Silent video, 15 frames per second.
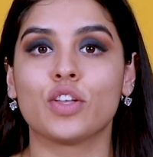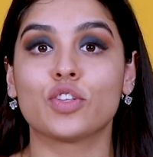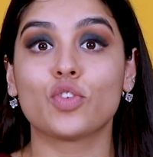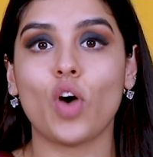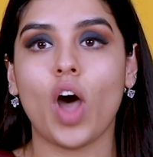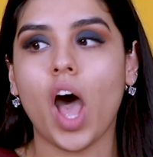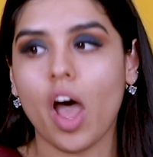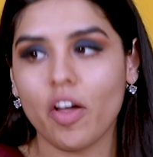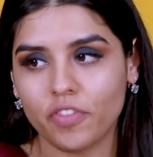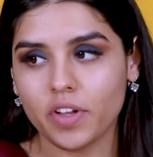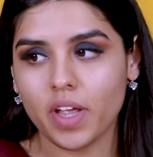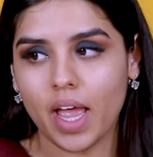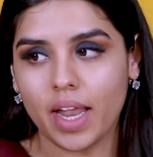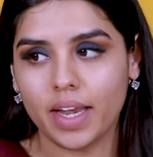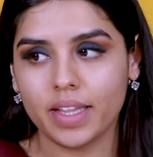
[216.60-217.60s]
So after
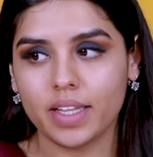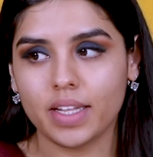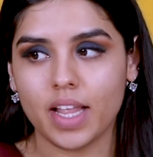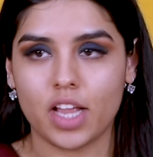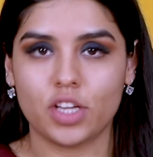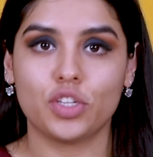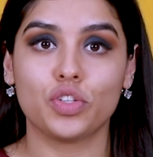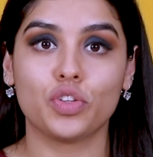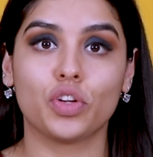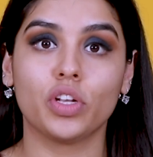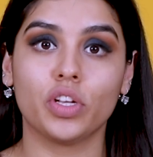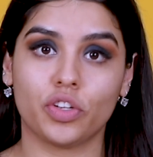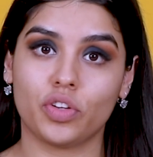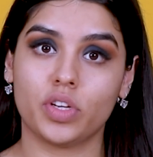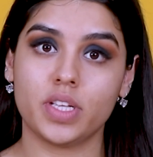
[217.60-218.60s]
adding the lashes, you can
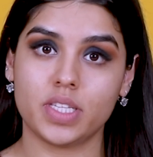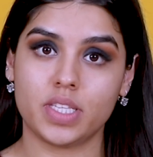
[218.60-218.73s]
literally